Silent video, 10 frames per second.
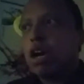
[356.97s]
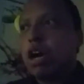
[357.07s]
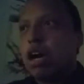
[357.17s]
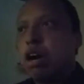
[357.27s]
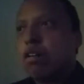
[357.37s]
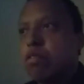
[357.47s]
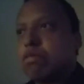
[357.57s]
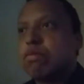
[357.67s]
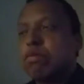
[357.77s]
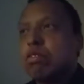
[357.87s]

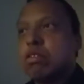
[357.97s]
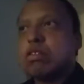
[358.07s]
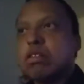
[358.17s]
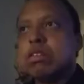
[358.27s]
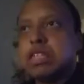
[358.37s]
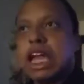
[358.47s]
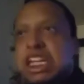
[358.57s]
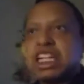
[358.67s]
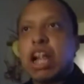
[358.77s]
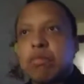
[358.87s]
of
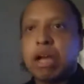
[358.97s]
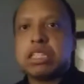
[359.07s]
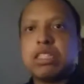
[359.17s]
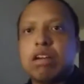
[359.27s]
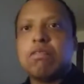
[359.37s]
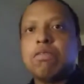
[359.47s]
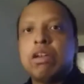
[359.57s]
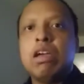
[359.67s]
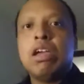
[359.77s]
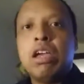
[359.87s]
taking care of myself
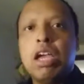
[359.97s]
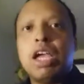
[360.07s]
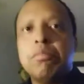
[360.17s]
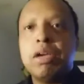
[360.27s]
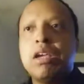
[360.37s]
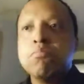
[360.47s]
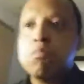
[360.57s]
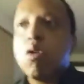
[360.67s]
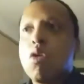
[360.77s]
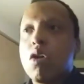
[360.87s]
and being
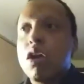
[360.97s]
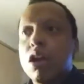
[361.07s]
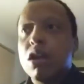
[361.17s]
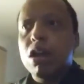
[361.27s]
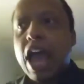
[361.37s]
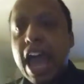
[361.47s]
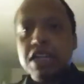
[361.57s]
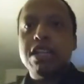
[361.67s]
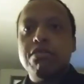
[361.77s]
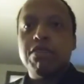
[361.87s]
more
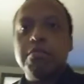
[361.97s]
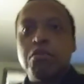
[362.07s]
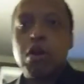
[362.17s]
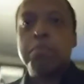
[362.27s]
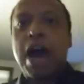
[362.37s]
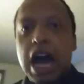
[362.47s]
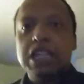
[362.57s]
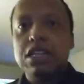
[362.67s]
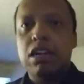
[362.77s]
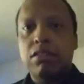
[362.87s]
active and more
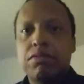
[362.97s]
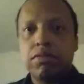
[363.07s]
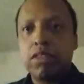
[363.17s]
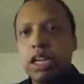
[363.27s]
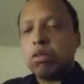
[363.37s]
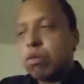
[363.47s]
positive in a